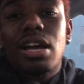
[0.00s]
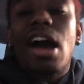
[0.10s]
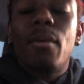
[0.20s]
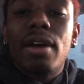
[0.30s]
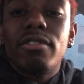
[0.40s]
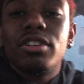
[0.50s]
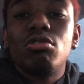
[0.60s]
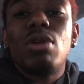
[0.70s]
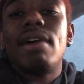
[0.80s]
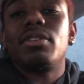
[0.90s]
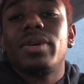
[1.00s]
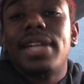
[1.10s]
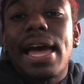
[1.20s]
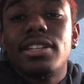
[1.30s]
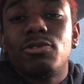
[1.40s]
However, you do have a
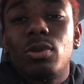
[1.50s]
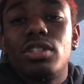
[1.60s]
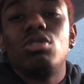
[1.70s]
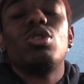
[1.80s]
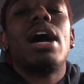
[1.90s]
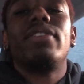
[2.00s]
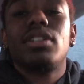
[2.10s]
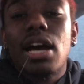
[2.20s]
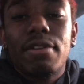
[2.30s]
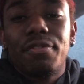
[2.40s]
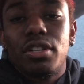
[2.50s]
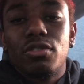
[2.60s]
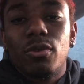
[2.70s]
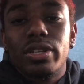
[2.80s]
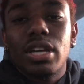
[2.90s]
relaxed voice. You do have a confidence
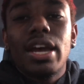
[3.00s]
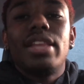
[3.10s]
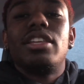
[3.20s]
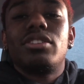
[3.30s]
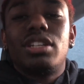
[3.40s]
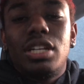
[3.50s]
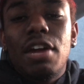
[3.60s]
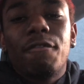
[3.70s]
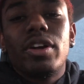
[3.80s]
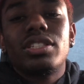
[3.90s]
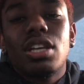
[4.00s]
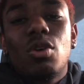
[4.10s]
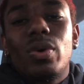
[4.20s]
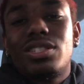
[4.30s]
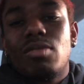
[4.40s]
voice. There's a difference
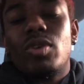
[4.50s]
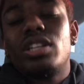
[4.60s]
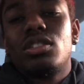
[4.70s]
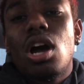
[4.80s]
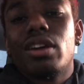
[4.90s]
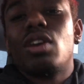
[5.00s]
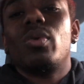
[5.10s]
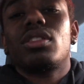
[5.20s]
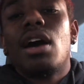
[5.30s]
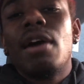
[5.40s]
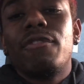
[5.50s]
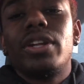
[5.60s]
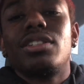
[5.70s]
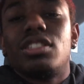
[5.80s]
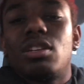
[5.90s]
when someone is talking with
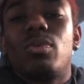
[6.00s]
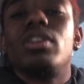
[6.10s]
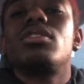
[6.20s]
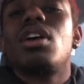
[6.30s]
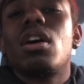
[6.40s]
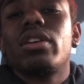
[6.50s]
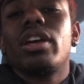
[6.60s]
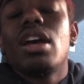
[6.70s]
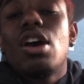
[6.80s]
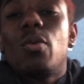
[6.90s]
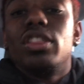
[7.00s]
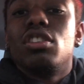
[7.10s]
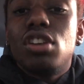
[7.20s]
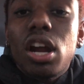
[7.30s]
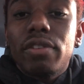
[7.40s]
confidence and someone is talking when they're
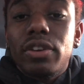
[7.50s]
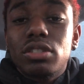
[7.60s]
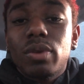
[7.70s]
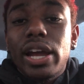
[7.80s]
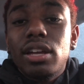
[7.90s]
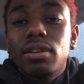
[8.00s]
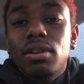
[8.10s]
nervous, right?